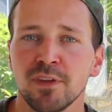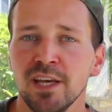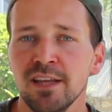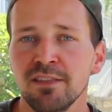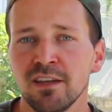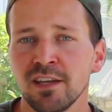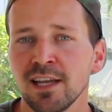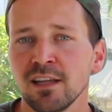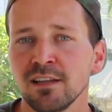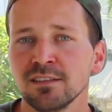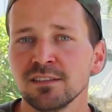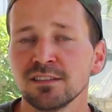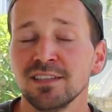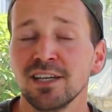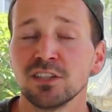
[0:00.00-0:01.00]
In the
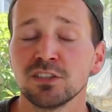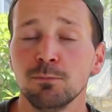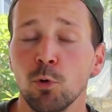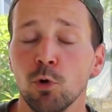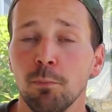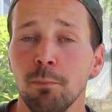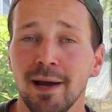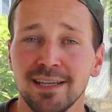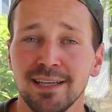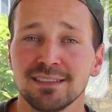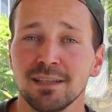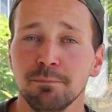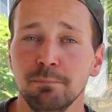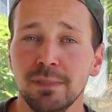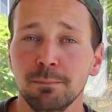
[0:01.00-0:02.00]
Netherlands there's more bikes
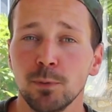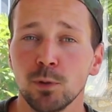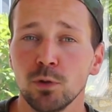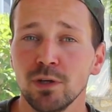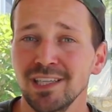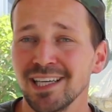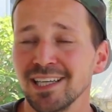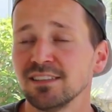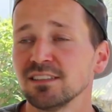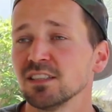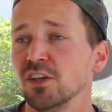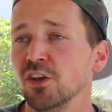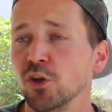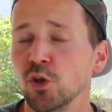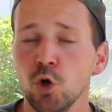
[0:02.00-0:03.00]
than people, yet
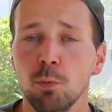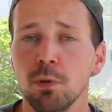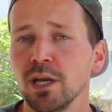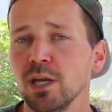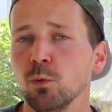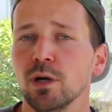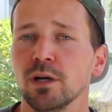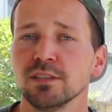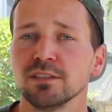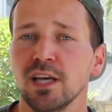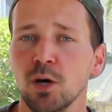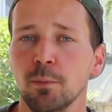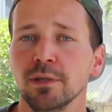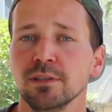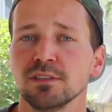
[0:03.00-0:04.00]
nobody wears
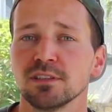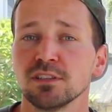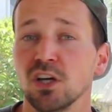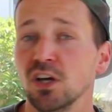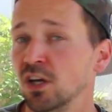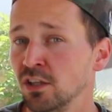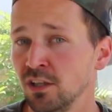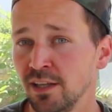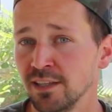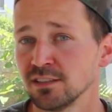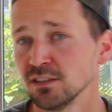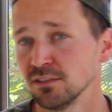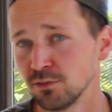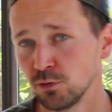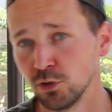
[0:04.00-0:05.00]
helmets, unless
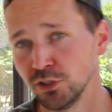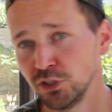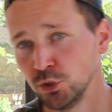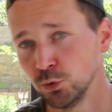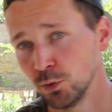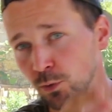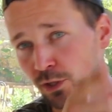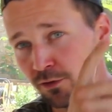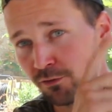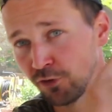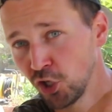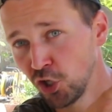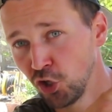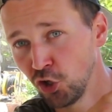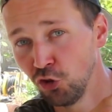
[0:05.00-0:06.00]
of course you are one of
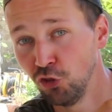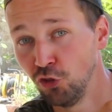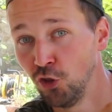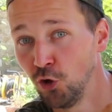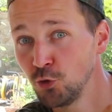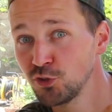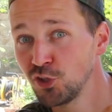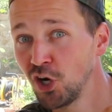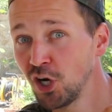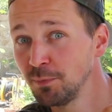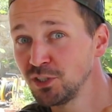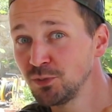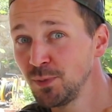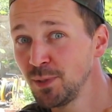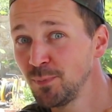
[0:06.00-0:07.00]
those
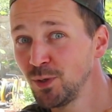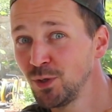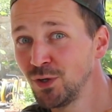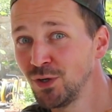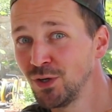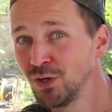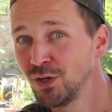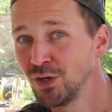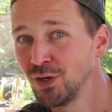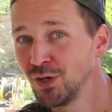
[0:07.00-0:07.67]
garbage people.